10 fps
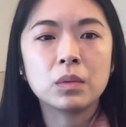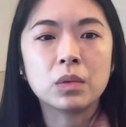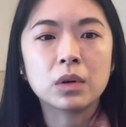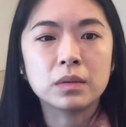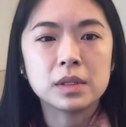
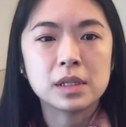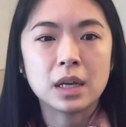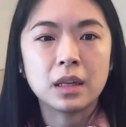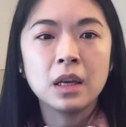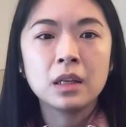work with,
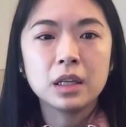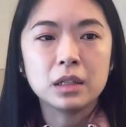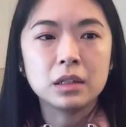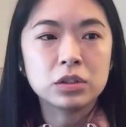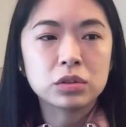that they
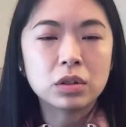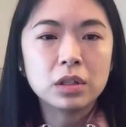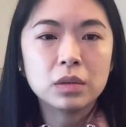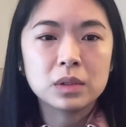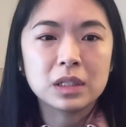
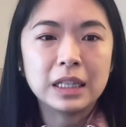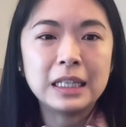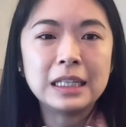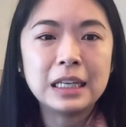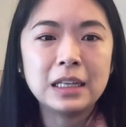started with the
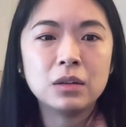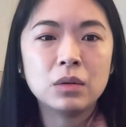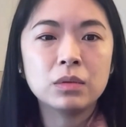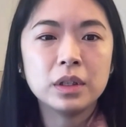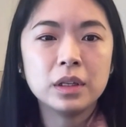linking
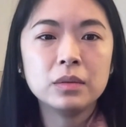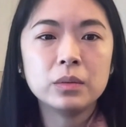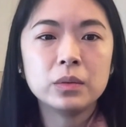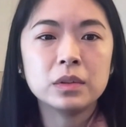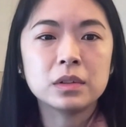only
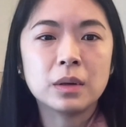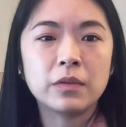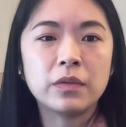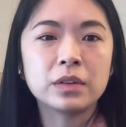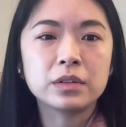with some
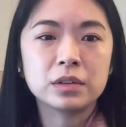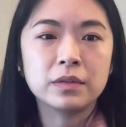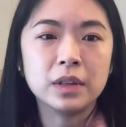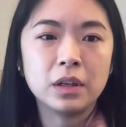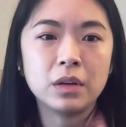founders
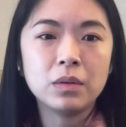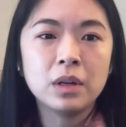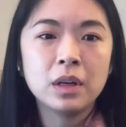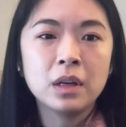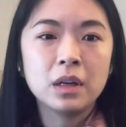video,
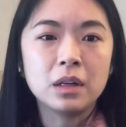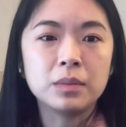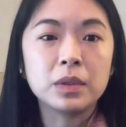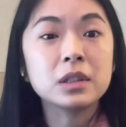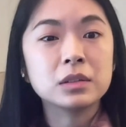
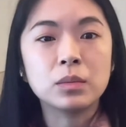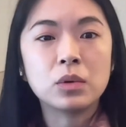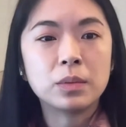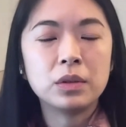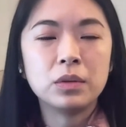because it's
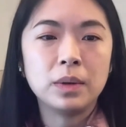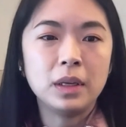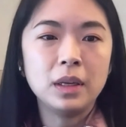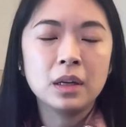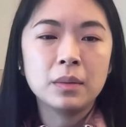more
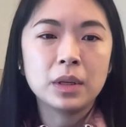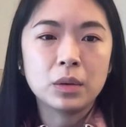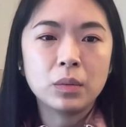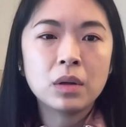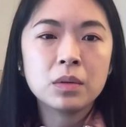B2B.
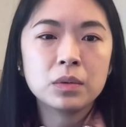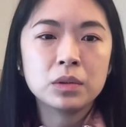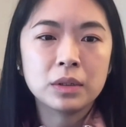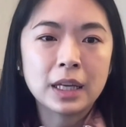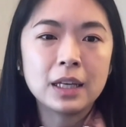But we are able
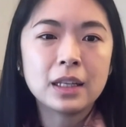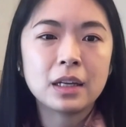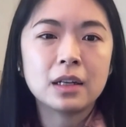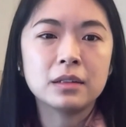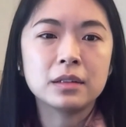to take
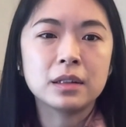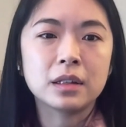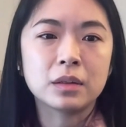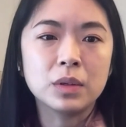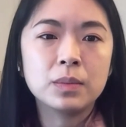that
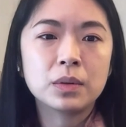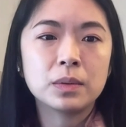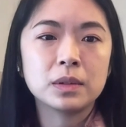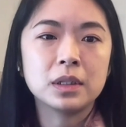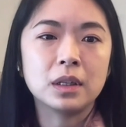content and
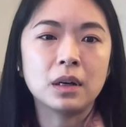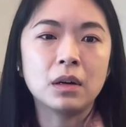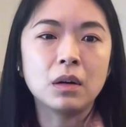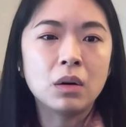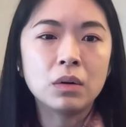repurposing
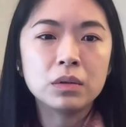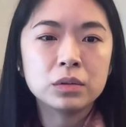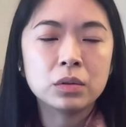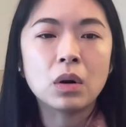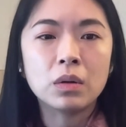on all
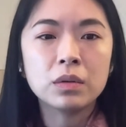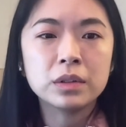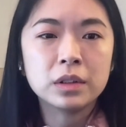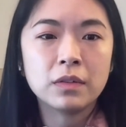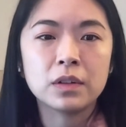
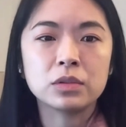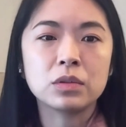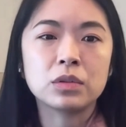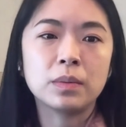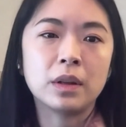the different
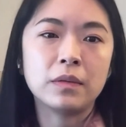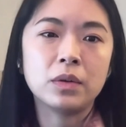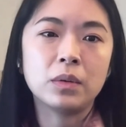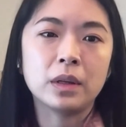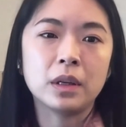social
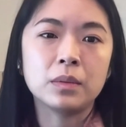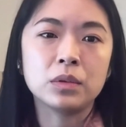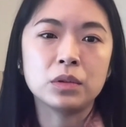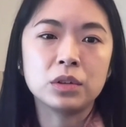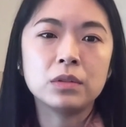platforms, and
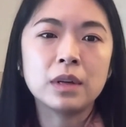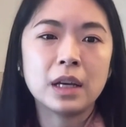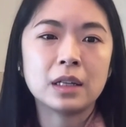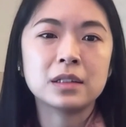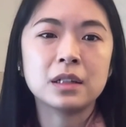able to
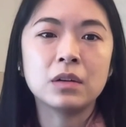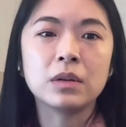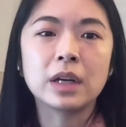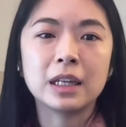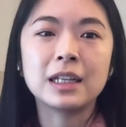2x their
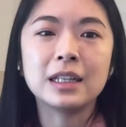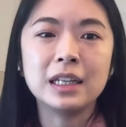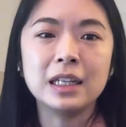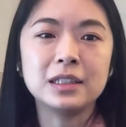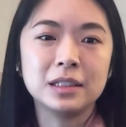organic
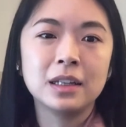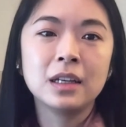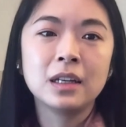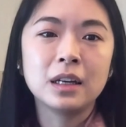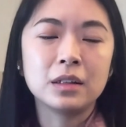leads.
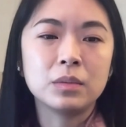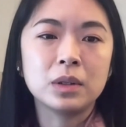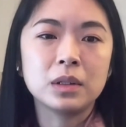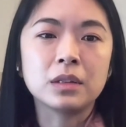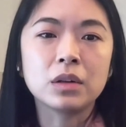And
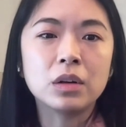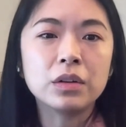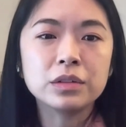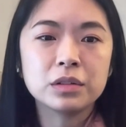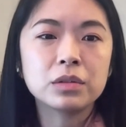the
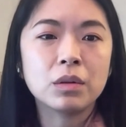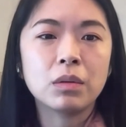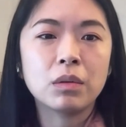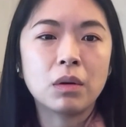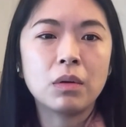cost is
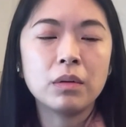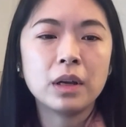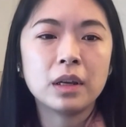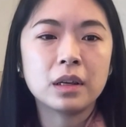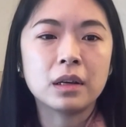so low,
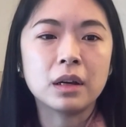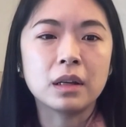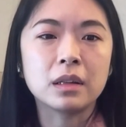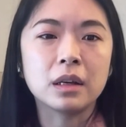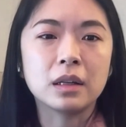and
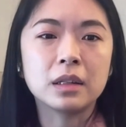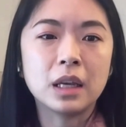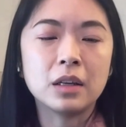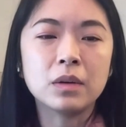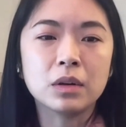
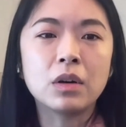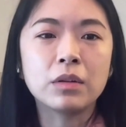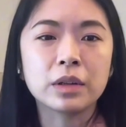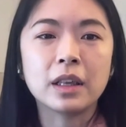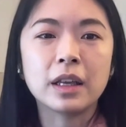they even
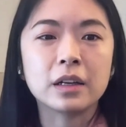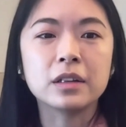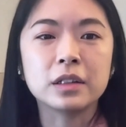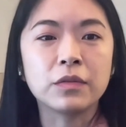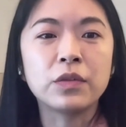call it like
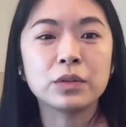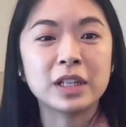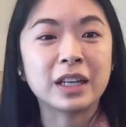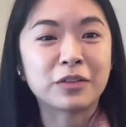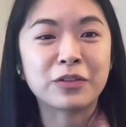it feels
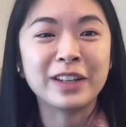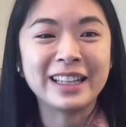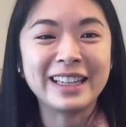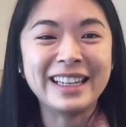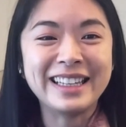like a
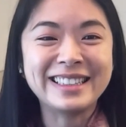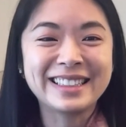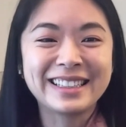free lead.